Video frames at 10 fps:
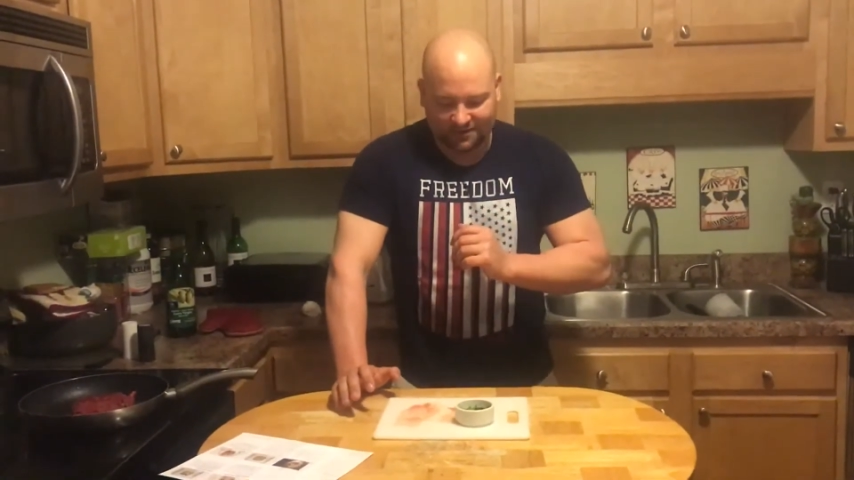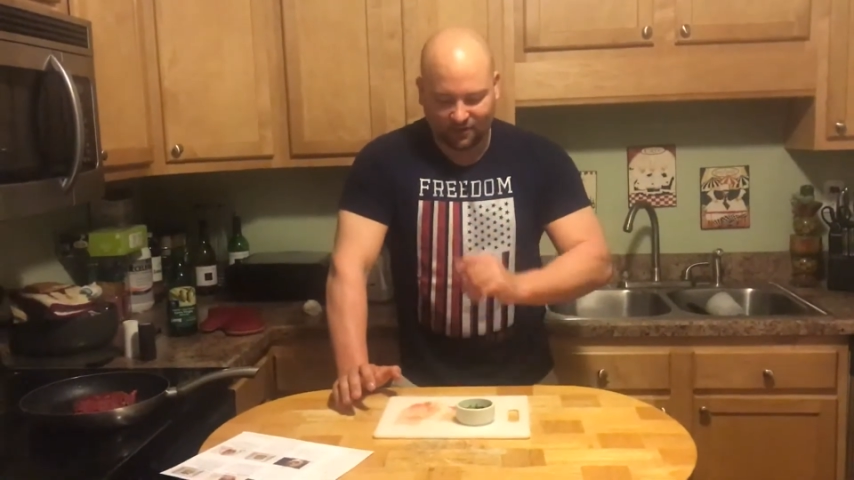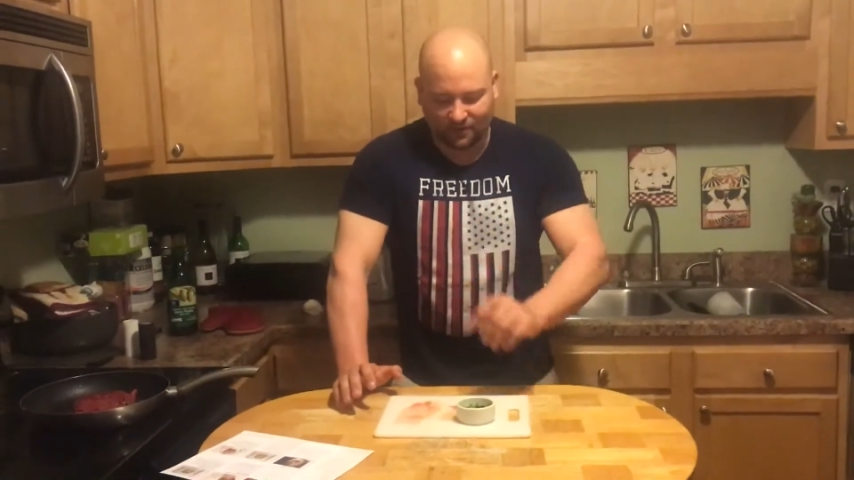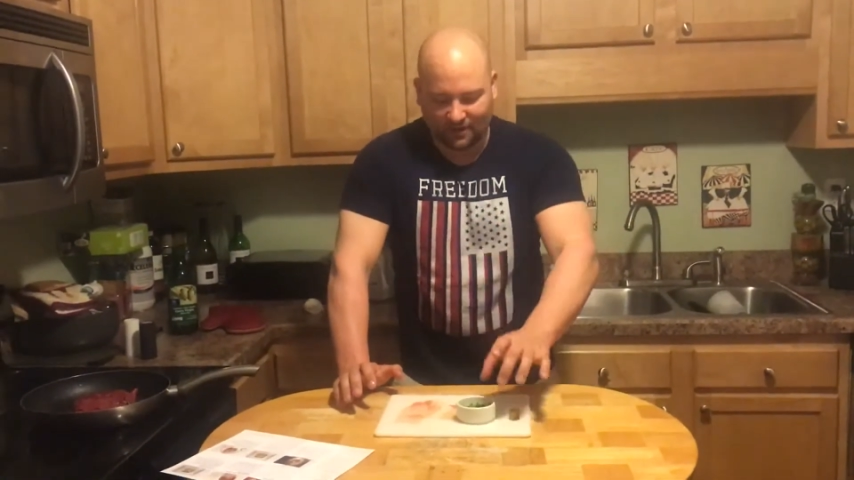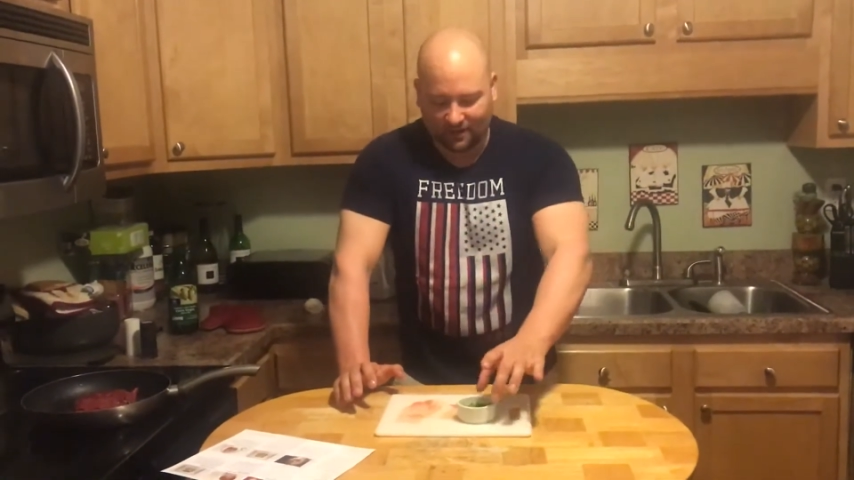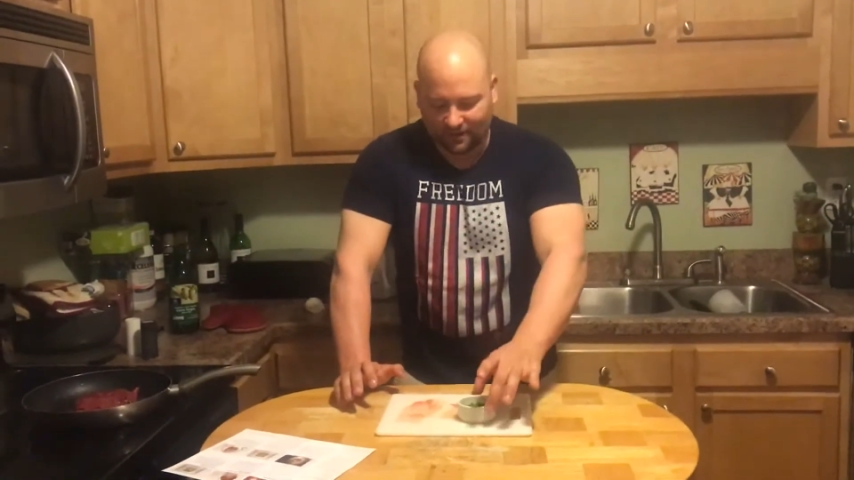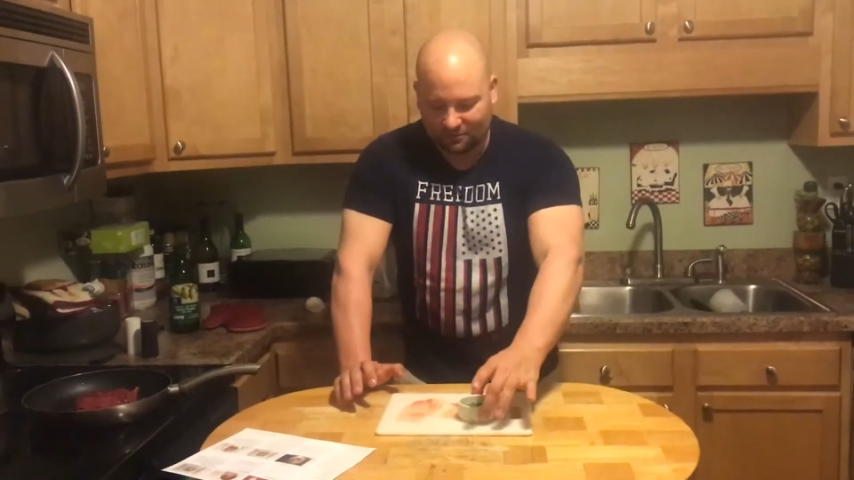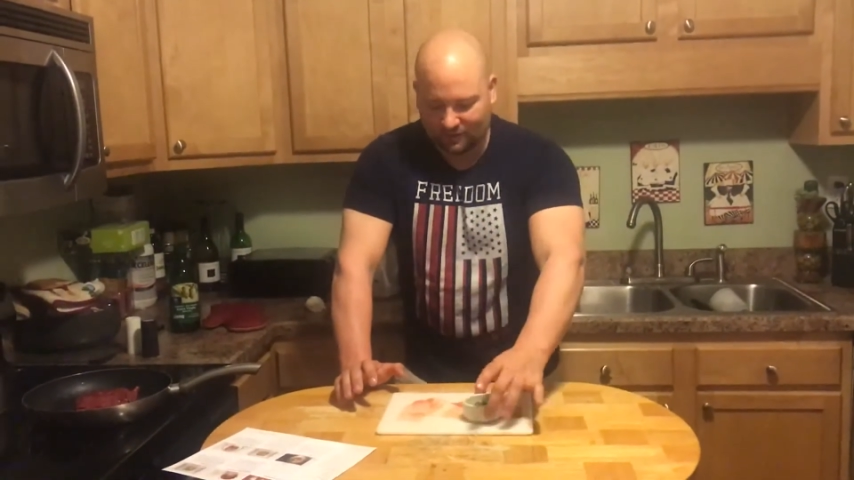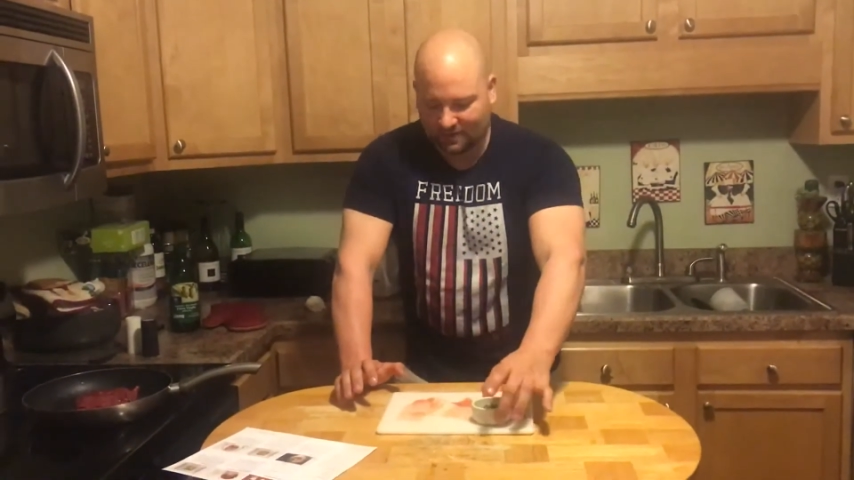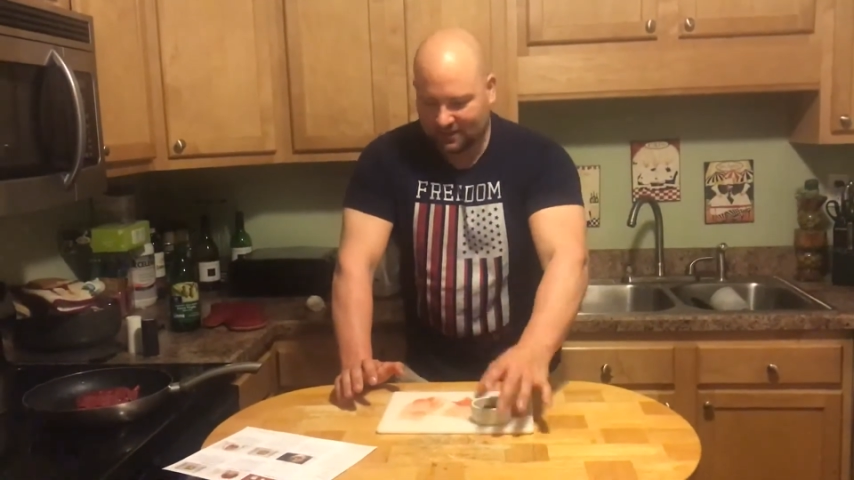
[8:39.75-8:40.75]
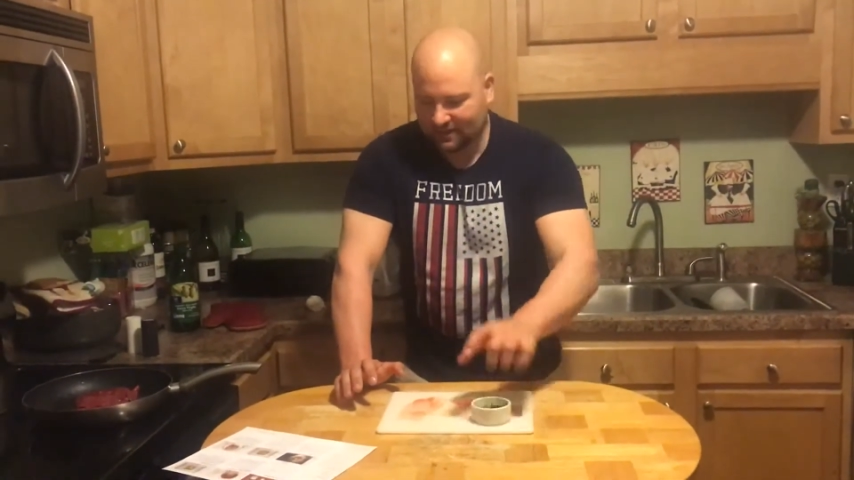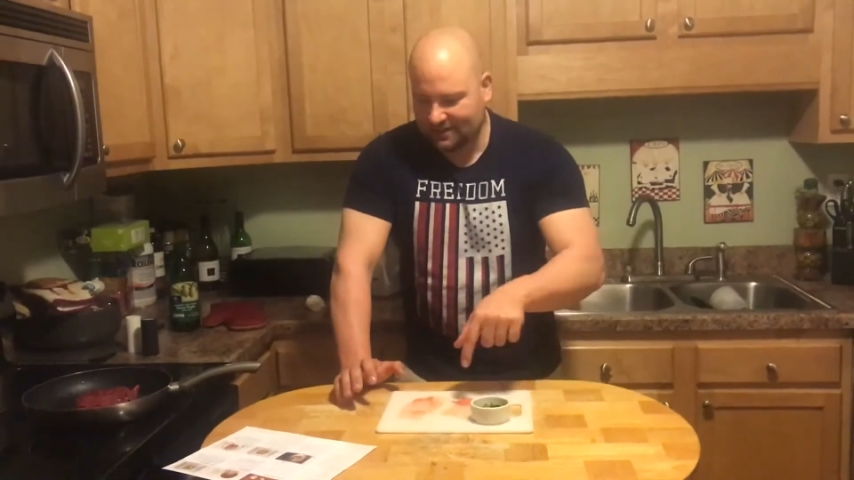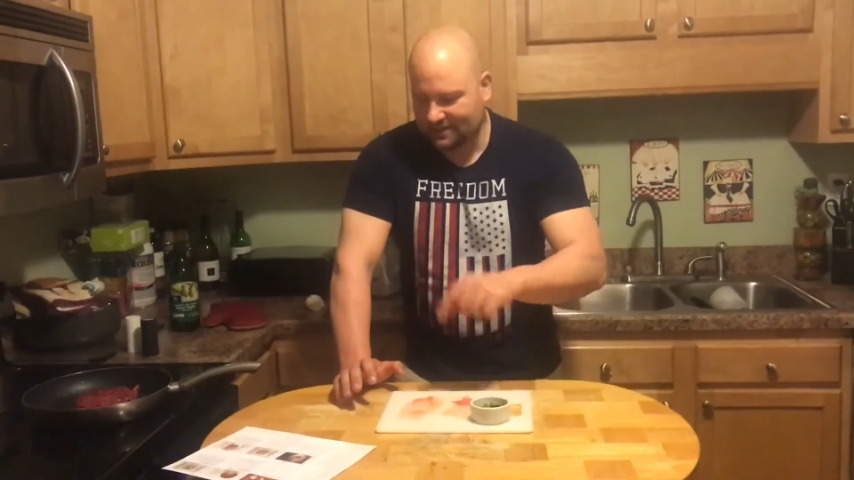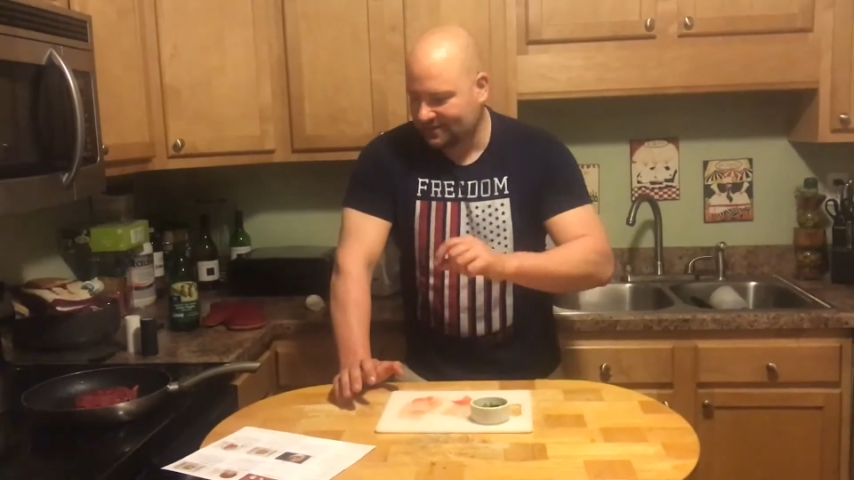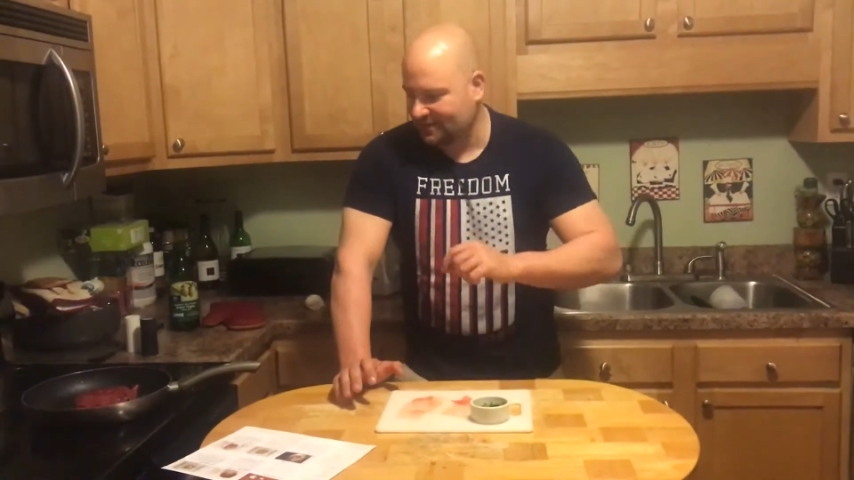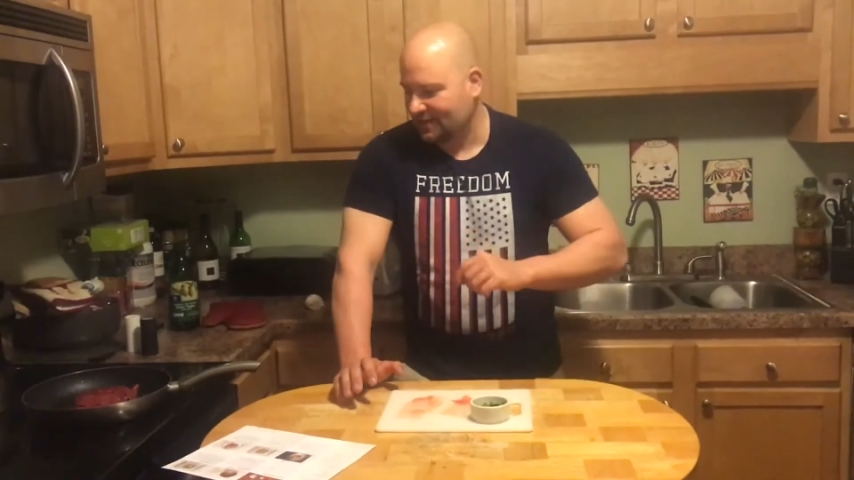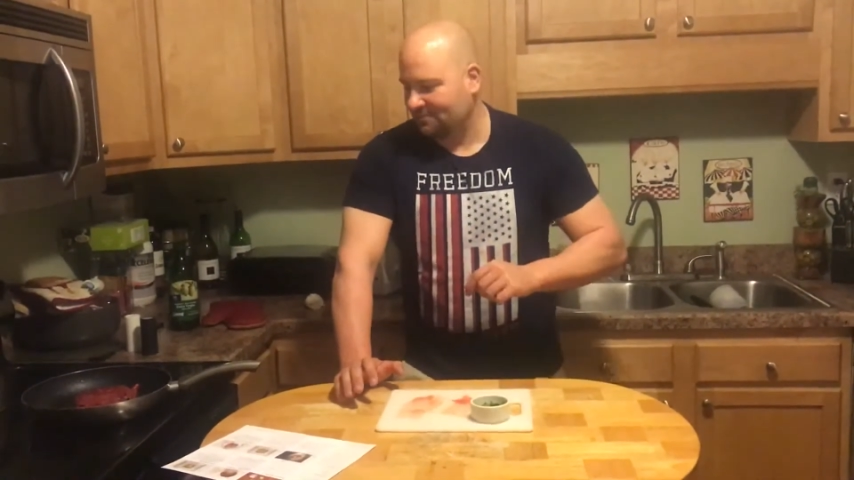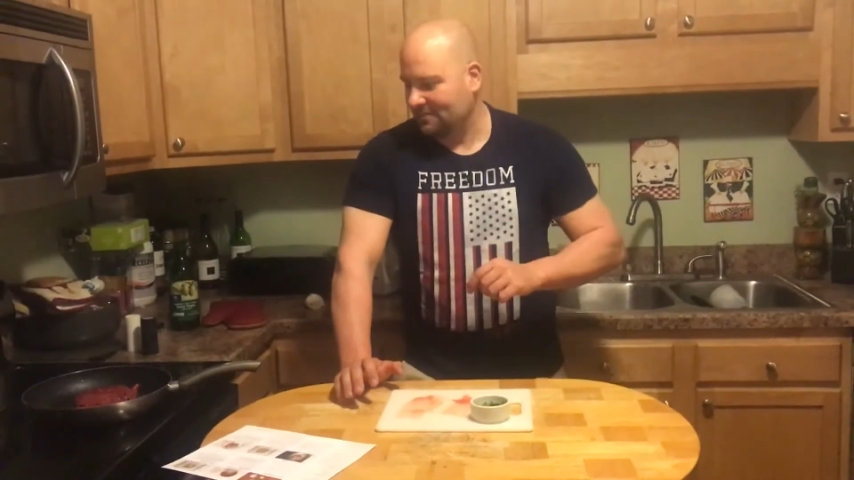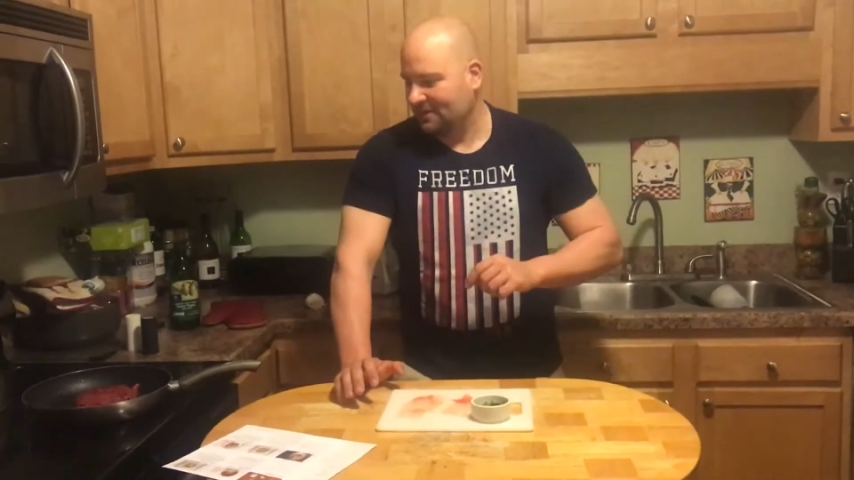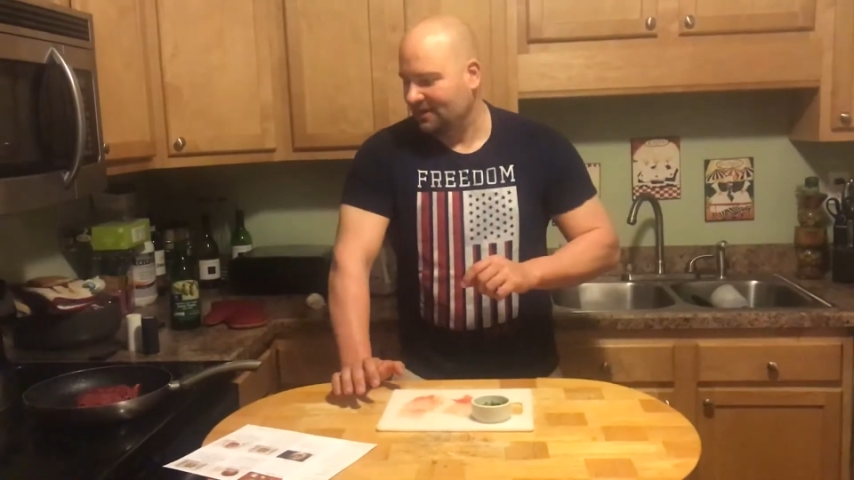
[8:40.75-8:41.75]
So I'm going to clean this up,